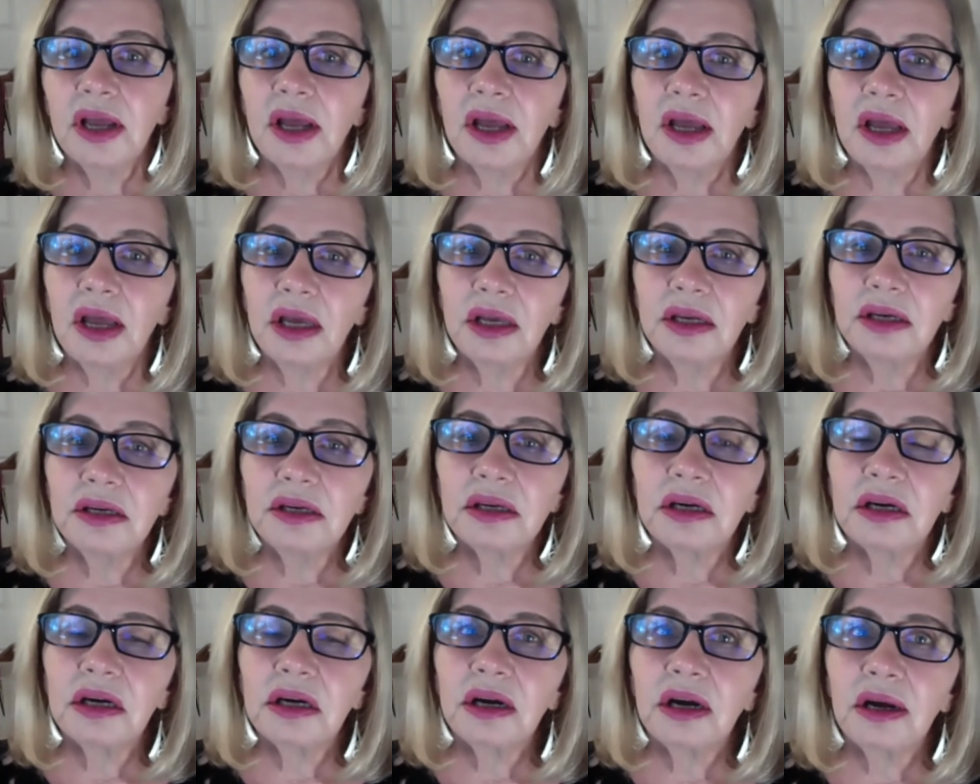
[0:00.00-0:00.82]
And
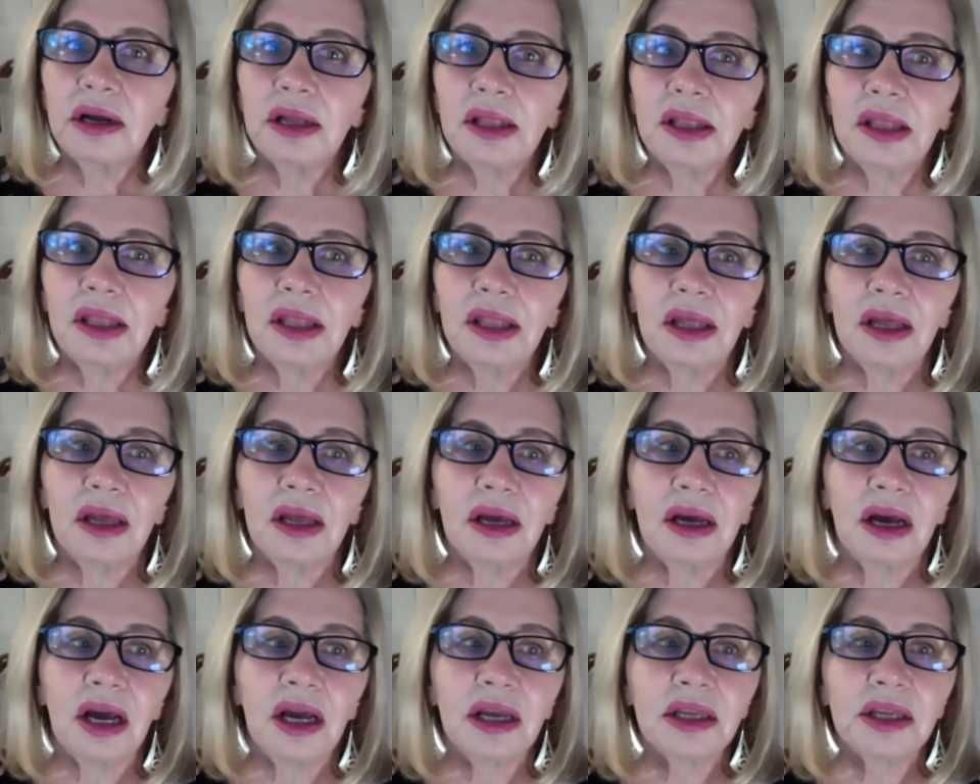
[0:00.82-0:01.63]

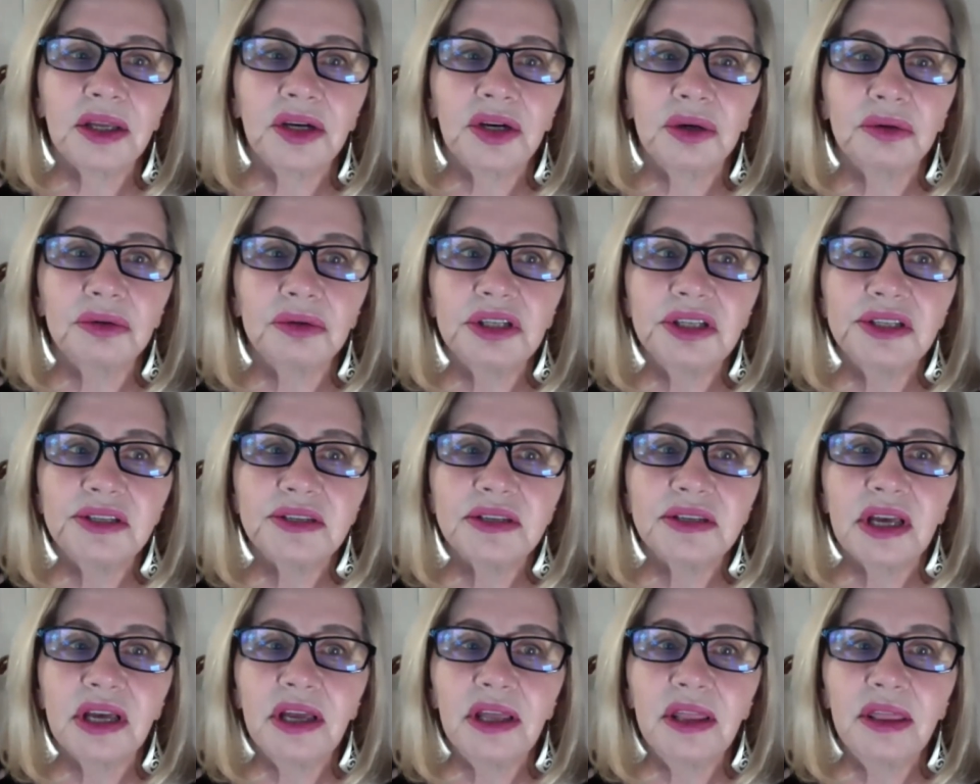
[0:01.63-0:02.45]
I can only
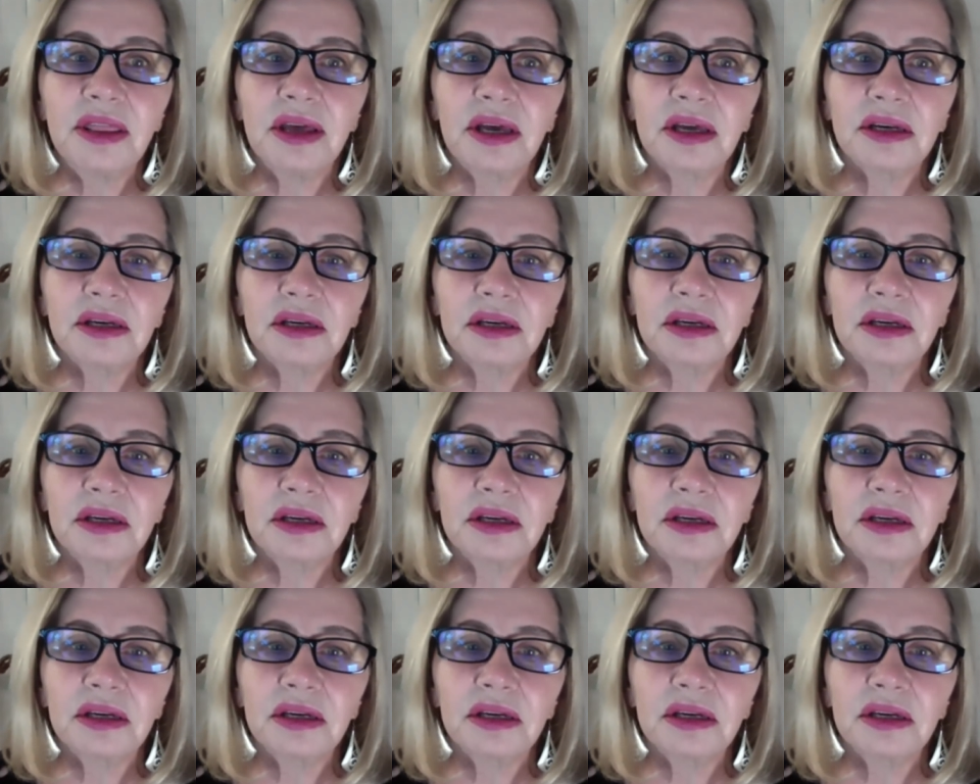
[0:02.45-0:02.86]
say that